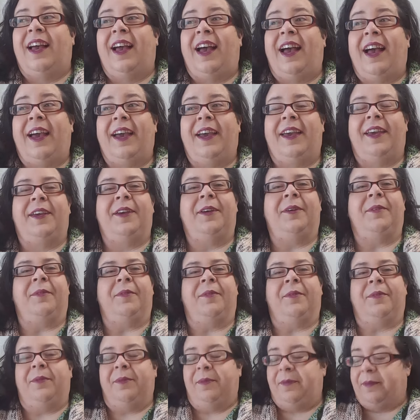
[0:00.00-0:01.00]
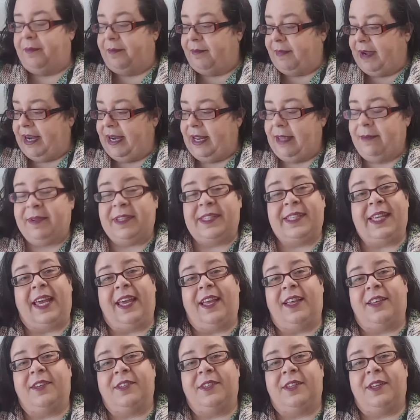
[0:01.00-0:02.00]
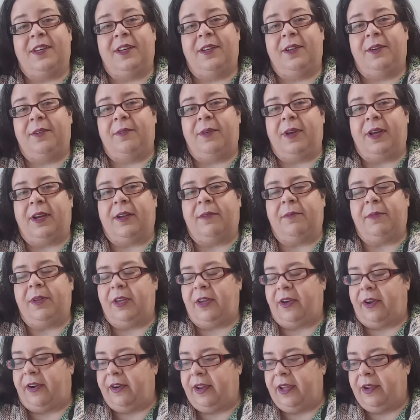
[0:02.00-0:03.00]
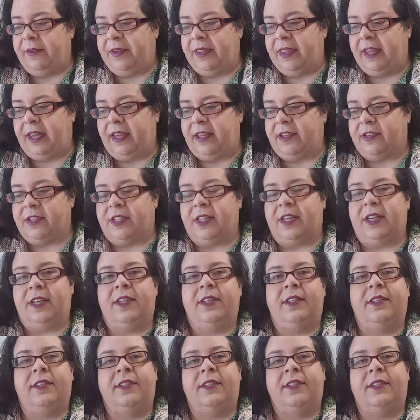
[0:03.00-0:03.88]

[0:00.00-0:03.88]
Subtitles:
Hi, my name is Angela and welcome to Yarning with Angela.